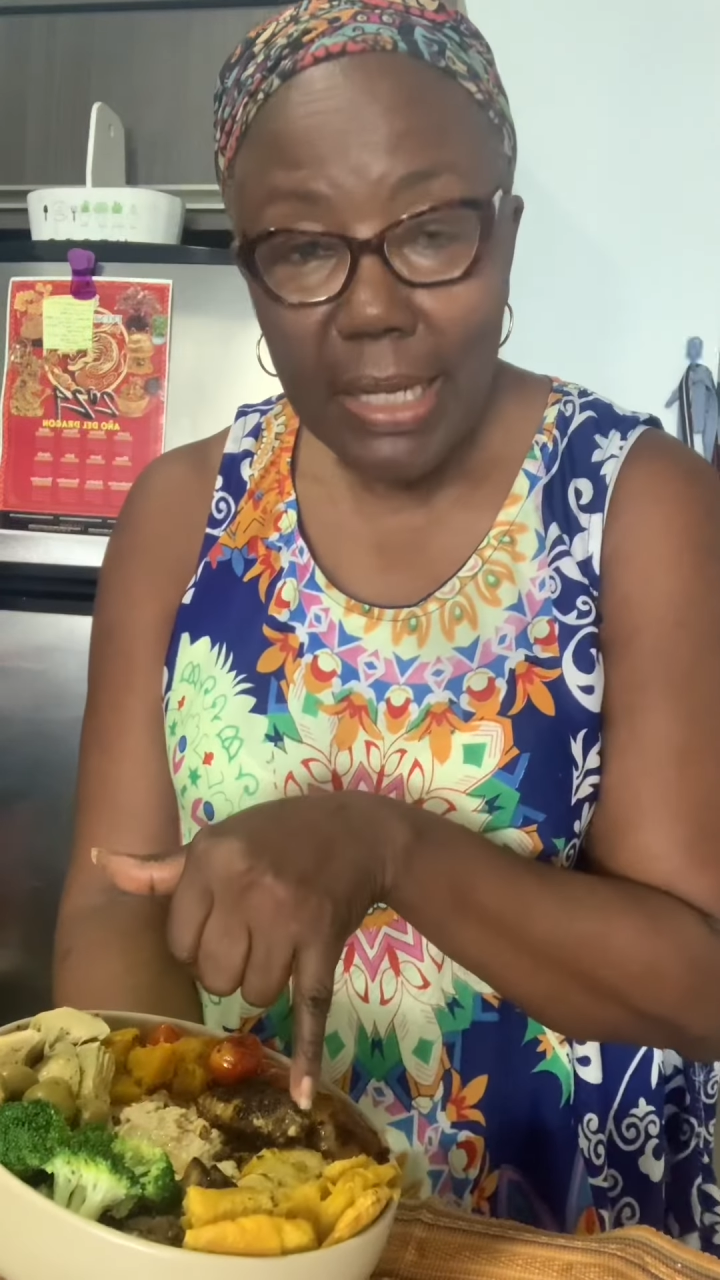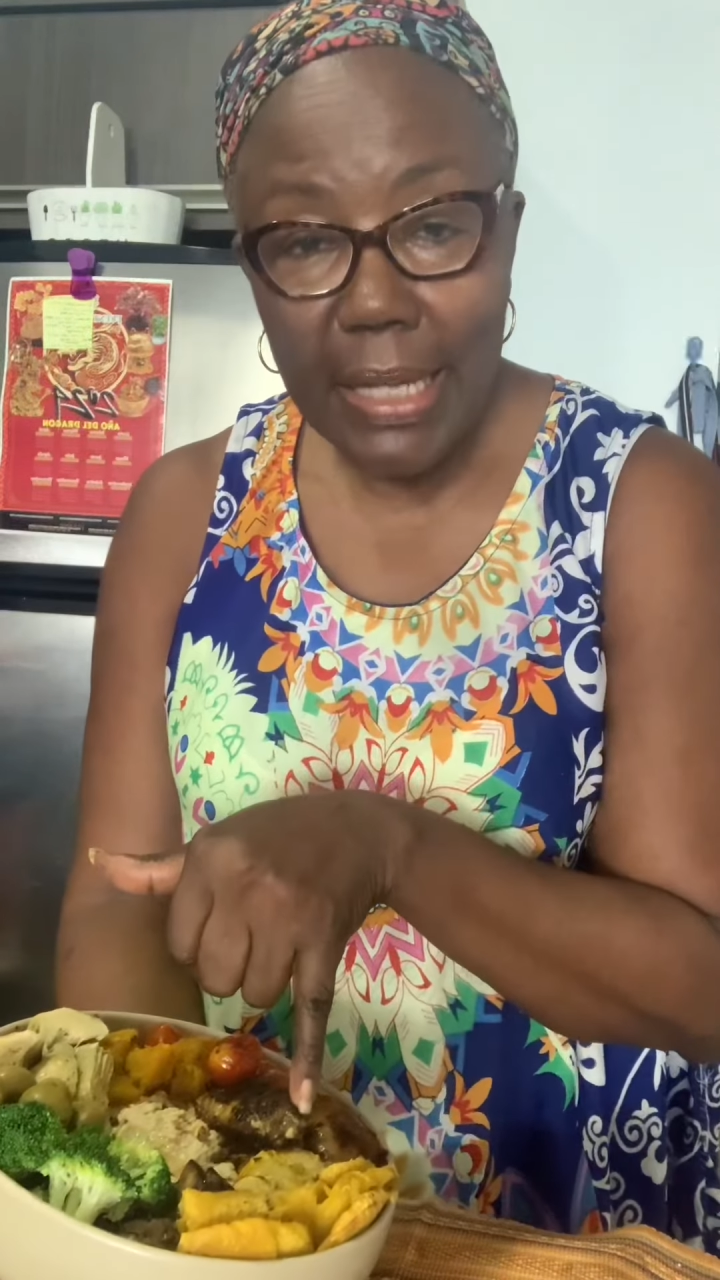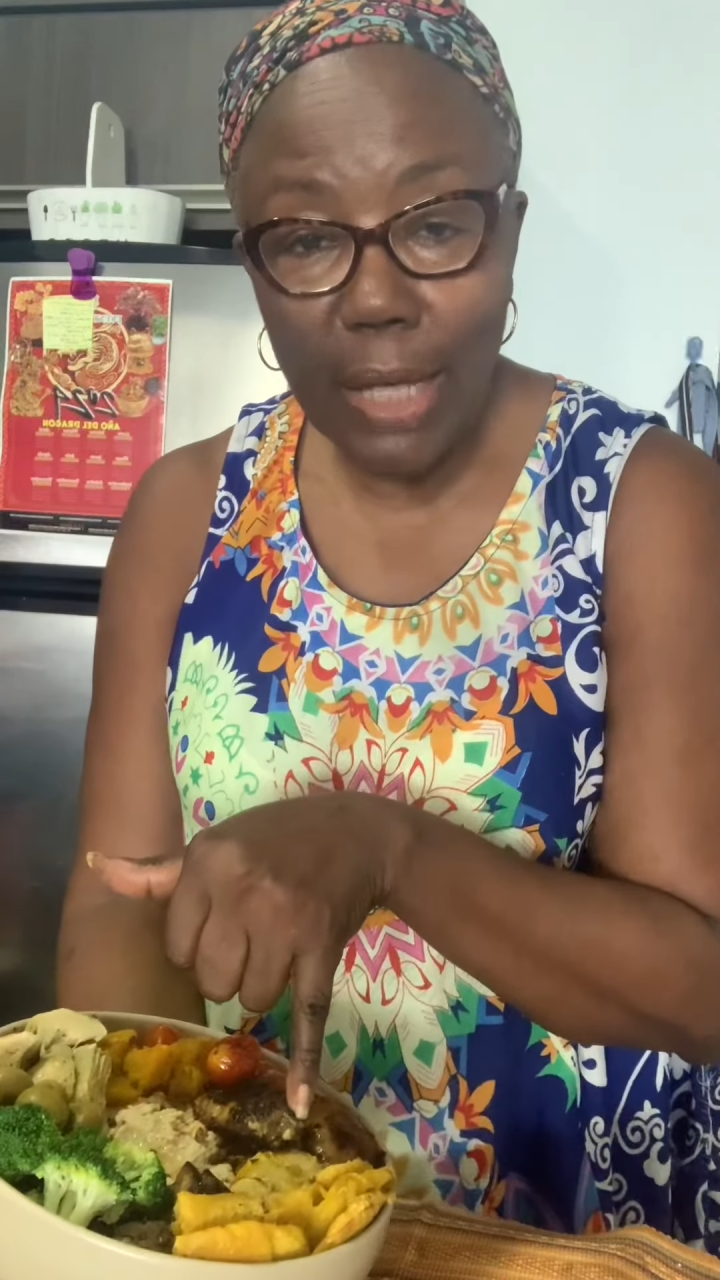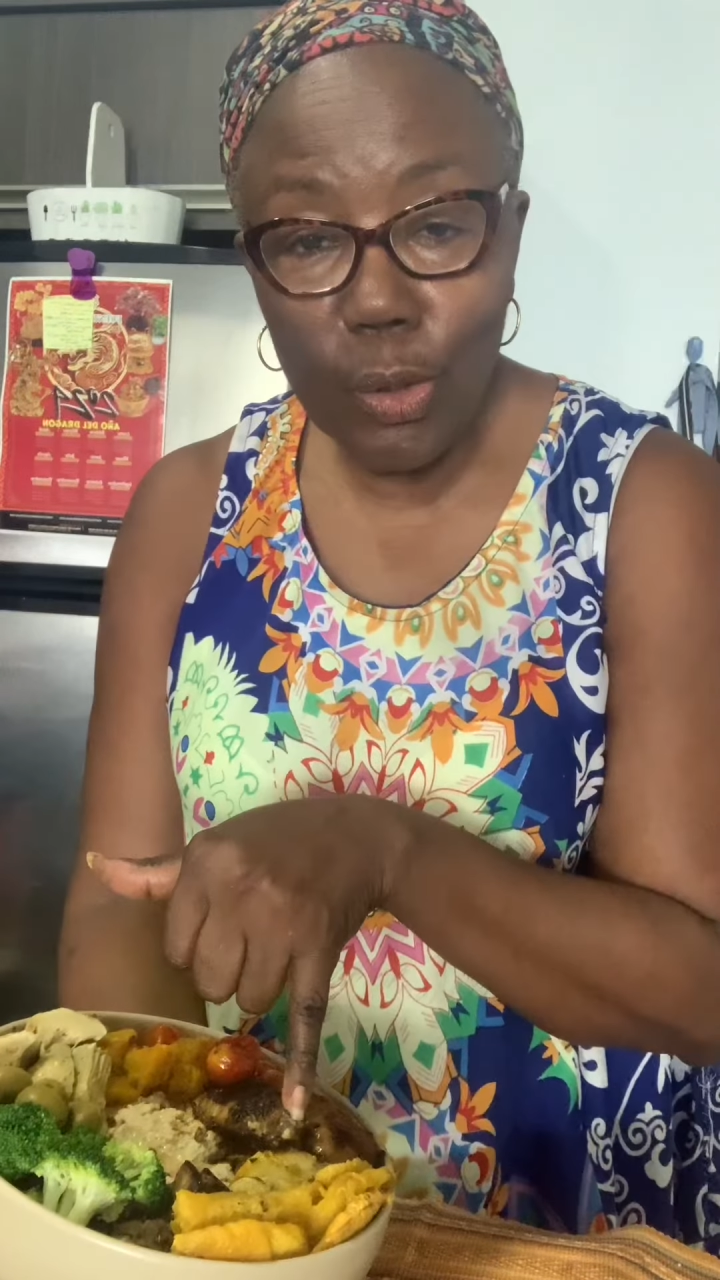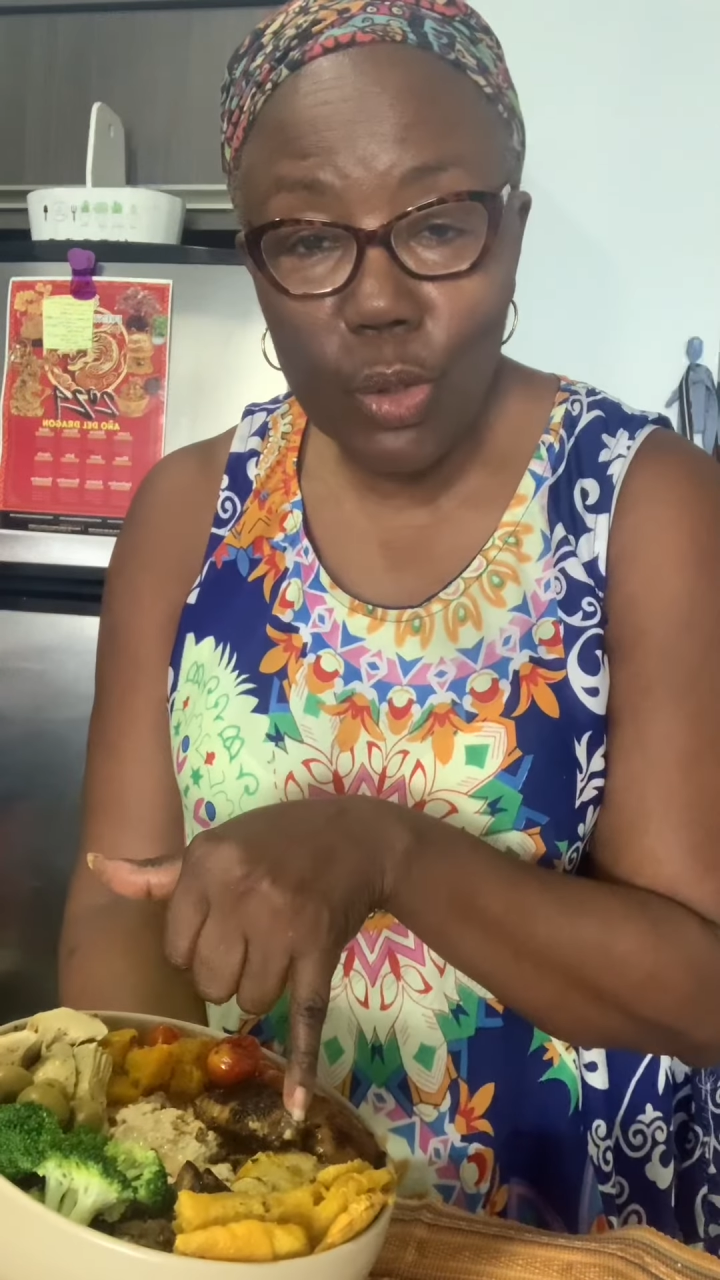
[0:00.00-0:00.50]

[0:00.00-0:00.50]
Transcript: yellow